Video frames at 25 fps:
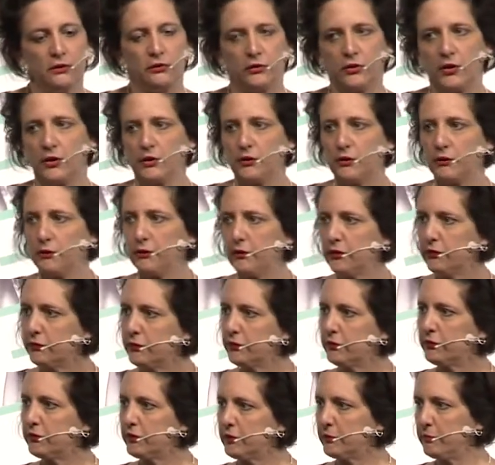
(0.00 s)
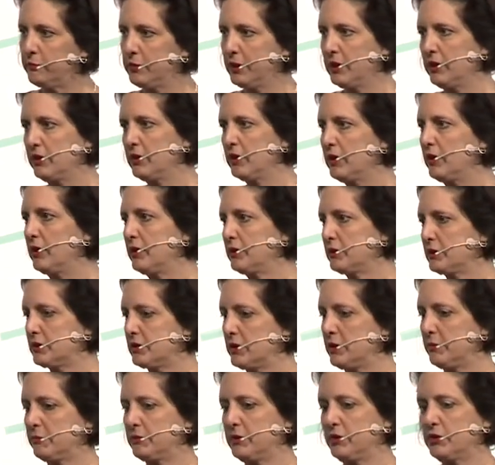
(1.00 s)
So this was the big
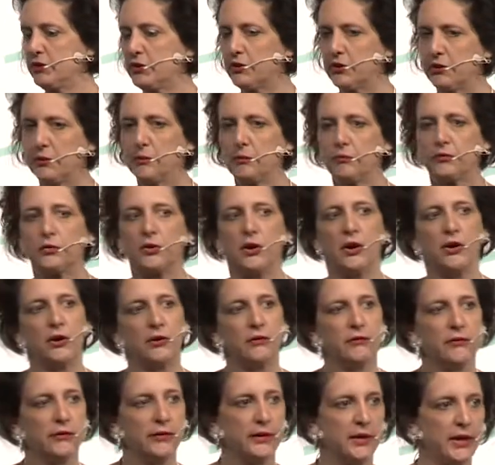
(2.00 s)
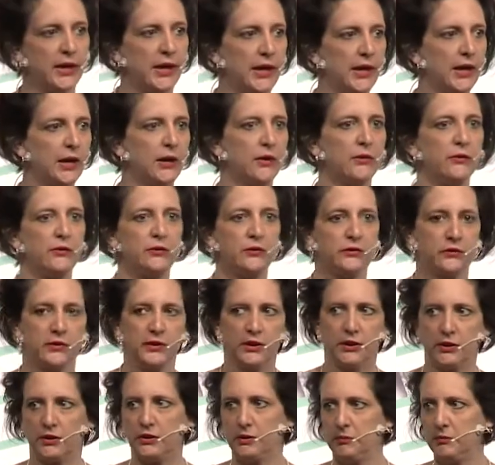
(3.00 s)
concept in terms of how this
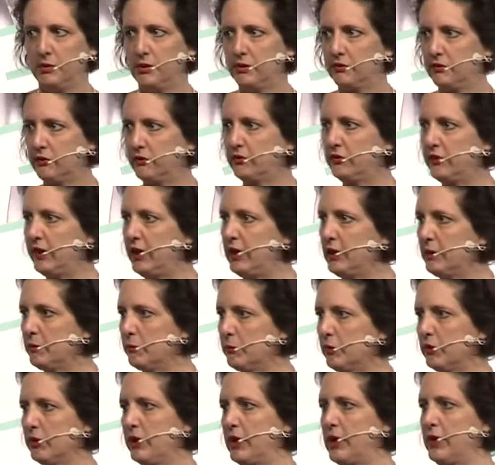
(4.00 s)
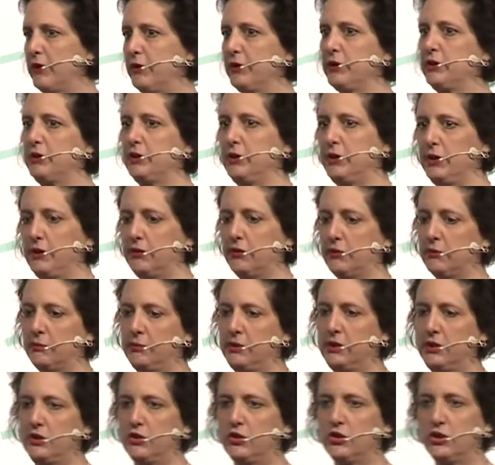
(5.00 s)
thing could be sustainable, how it could either
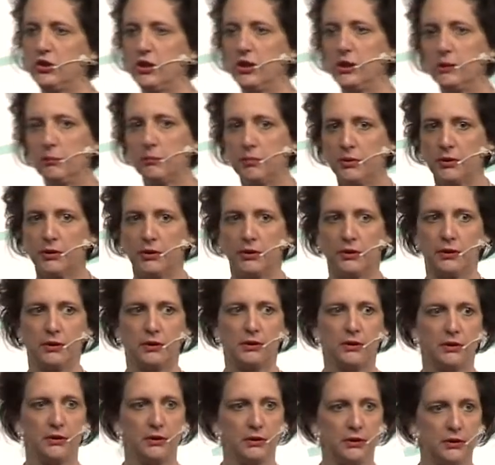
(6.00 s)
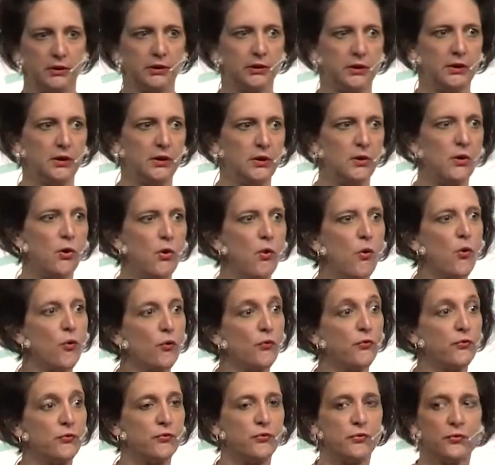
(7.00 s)
be cheap
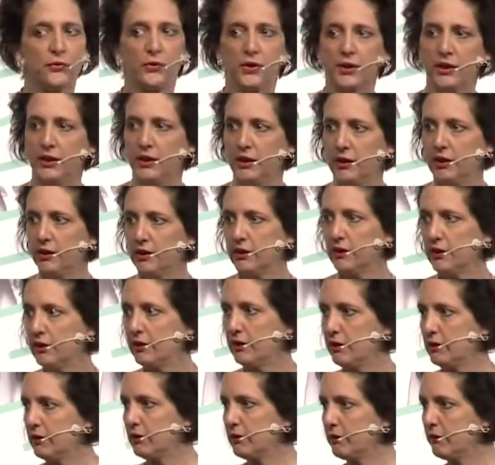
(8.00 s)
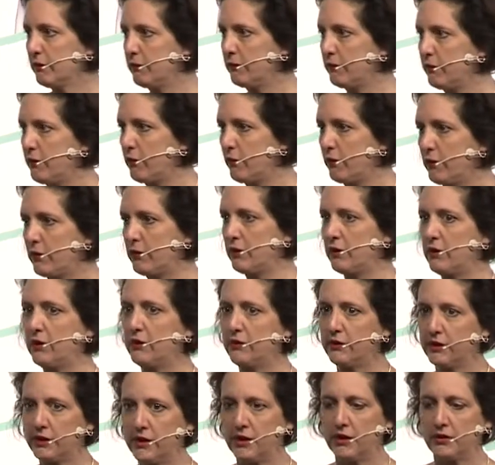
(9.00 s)
or free
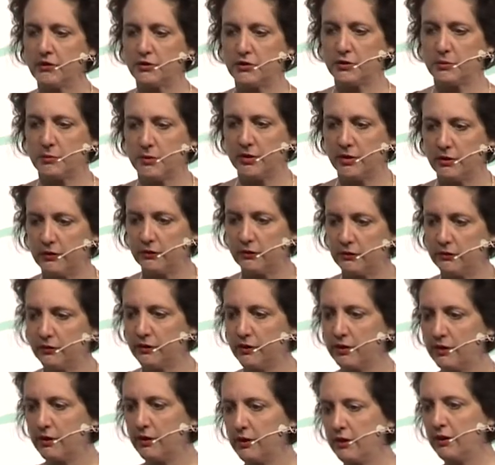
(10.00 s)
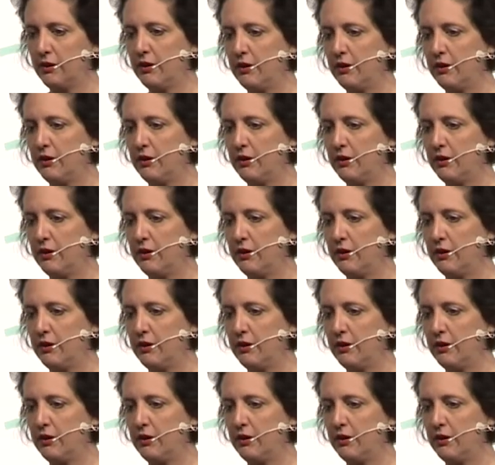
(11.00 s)
for the customers.